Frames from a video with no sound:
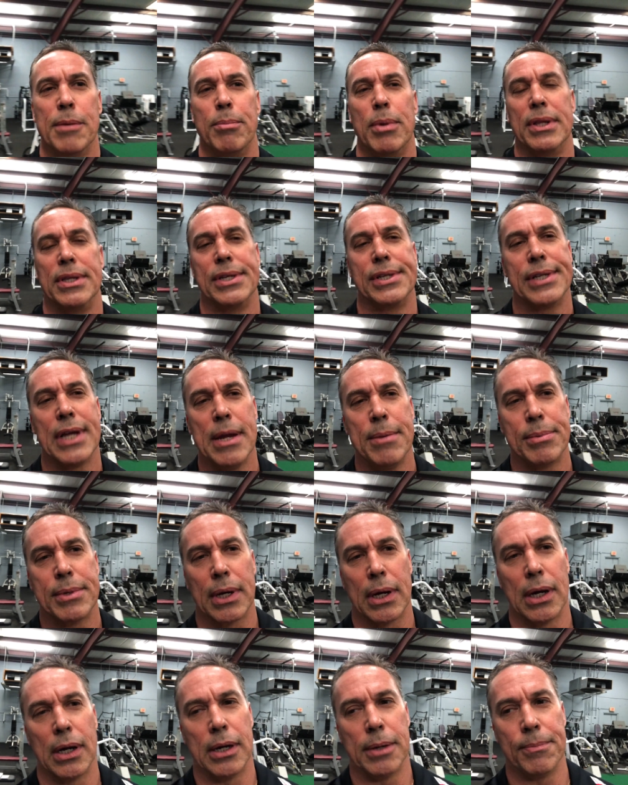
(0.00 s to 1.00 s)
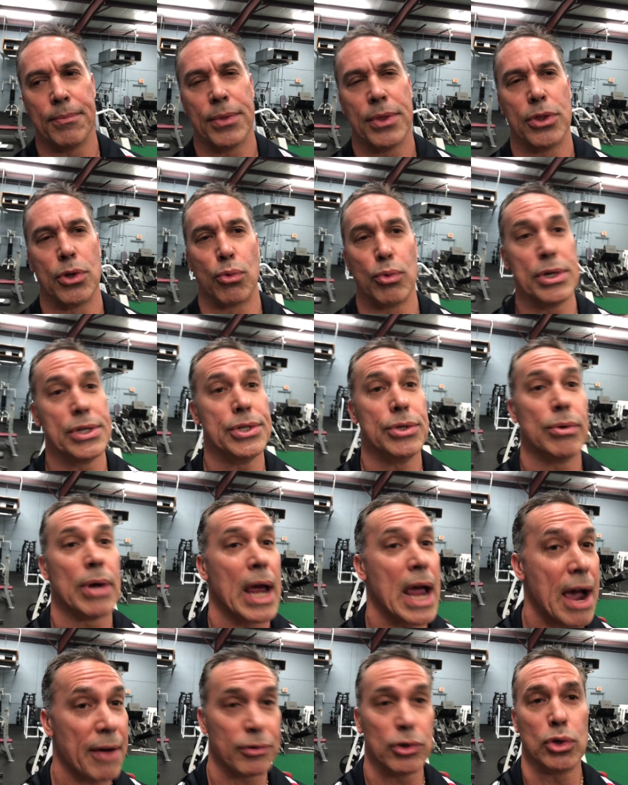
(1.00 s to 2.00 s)
But at the same time, the reason you
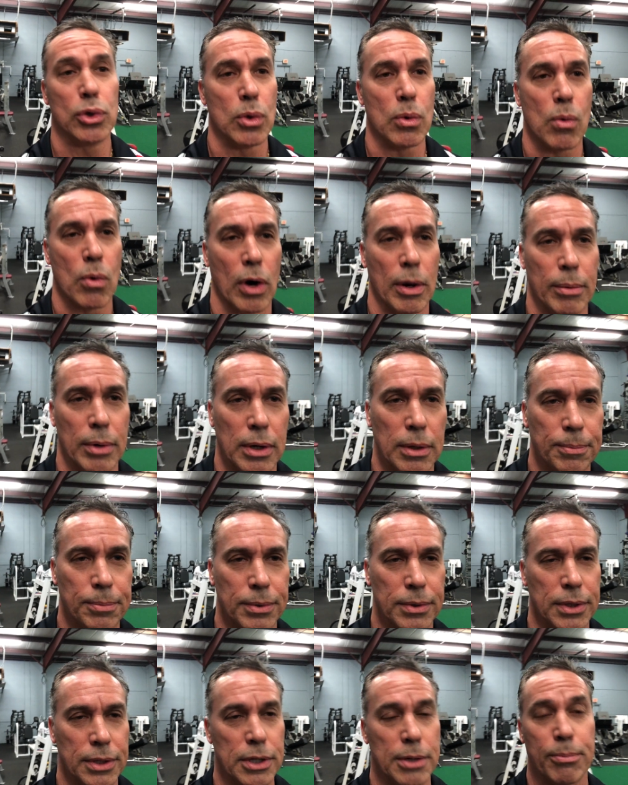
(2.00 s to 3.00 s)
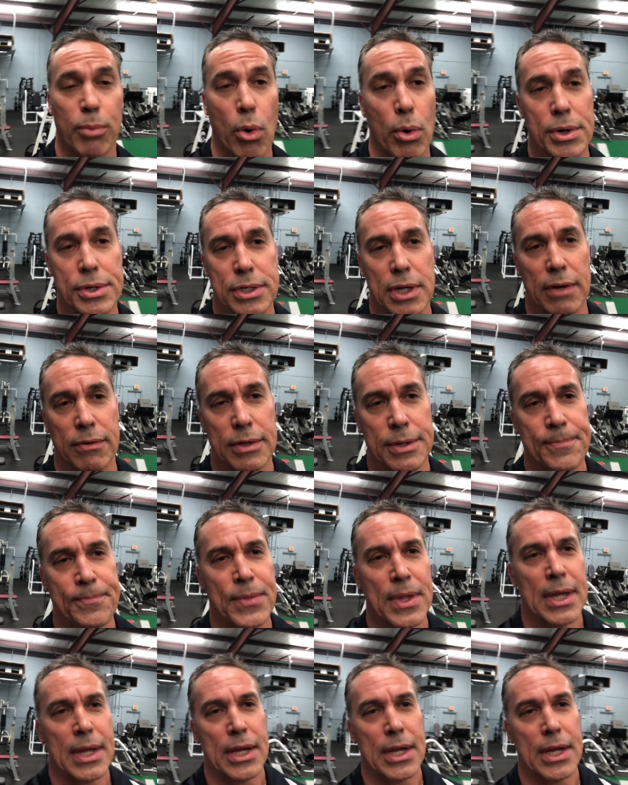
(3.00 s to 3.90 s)
have to do a warm up and the importance of it